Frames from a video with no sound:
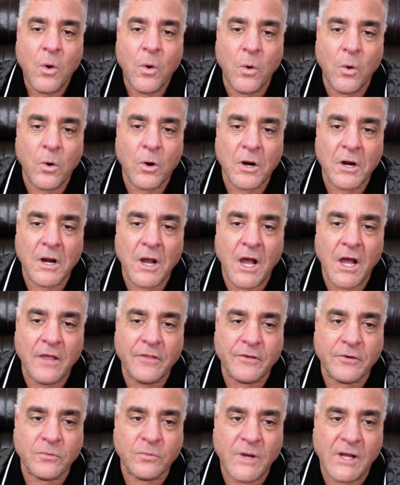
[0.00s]
or
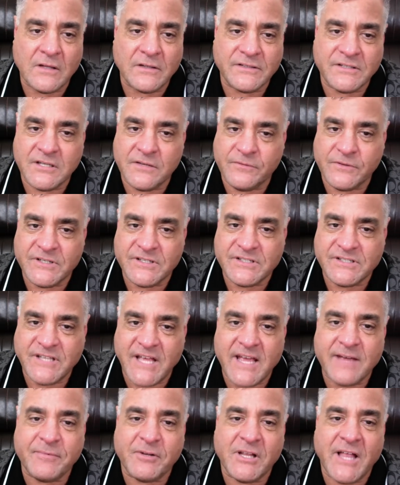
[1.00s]
other relatively
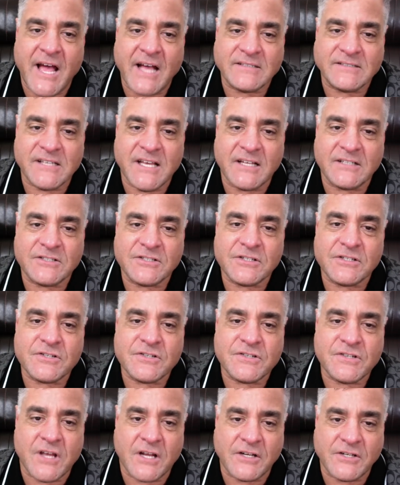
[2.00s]
stable assets
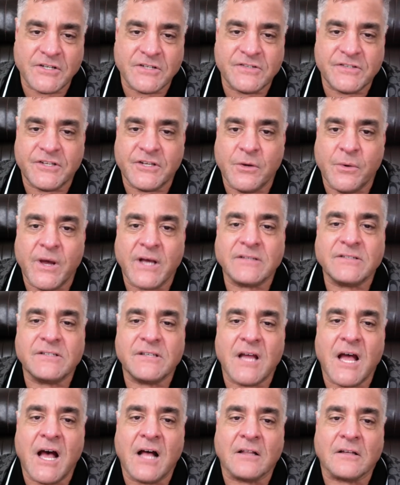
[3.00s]
such as the US
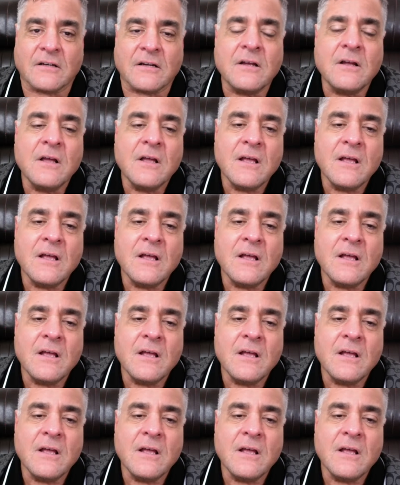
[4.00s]
dollar.